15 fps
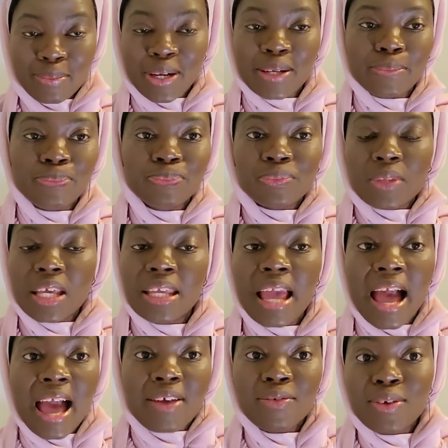but
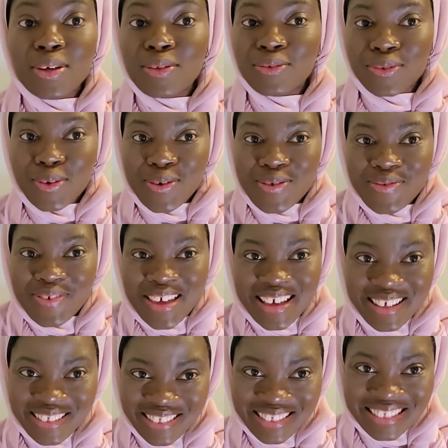yeah, I feel
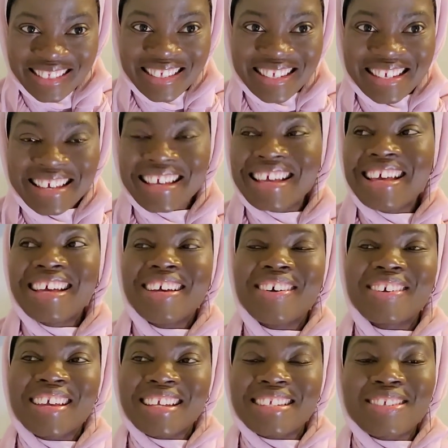fulfilled.
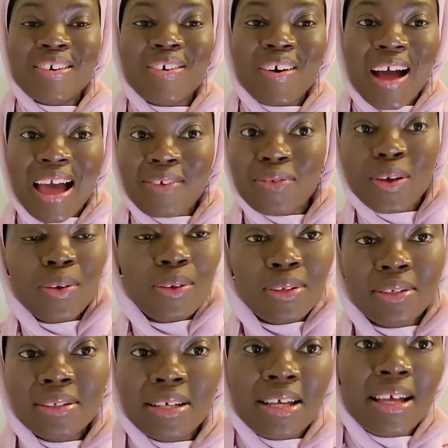Okay, so I
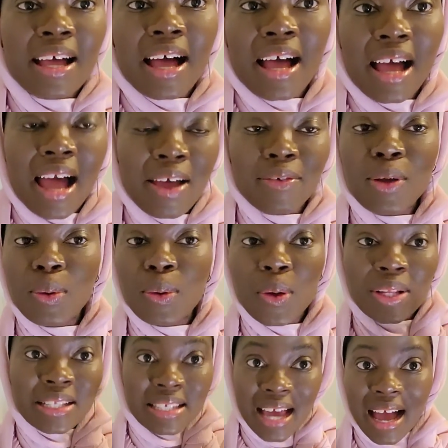feel
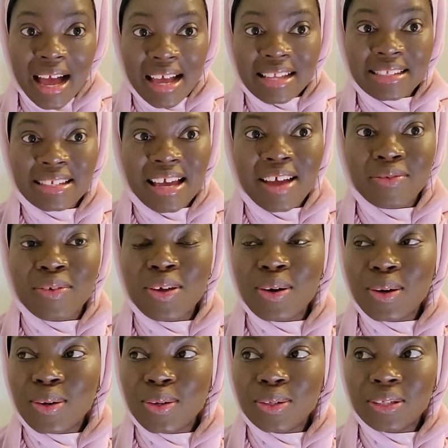content, I
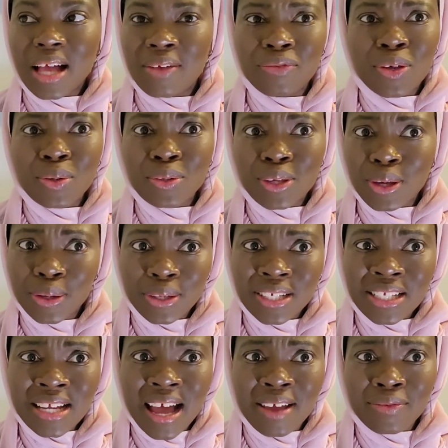feel
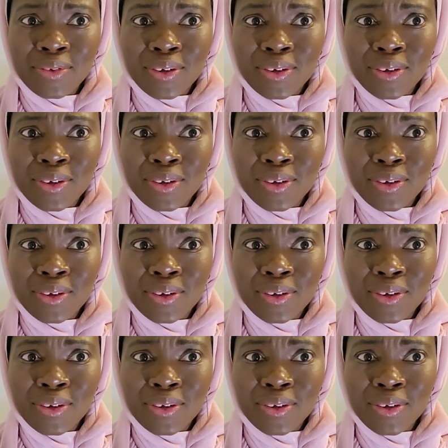good,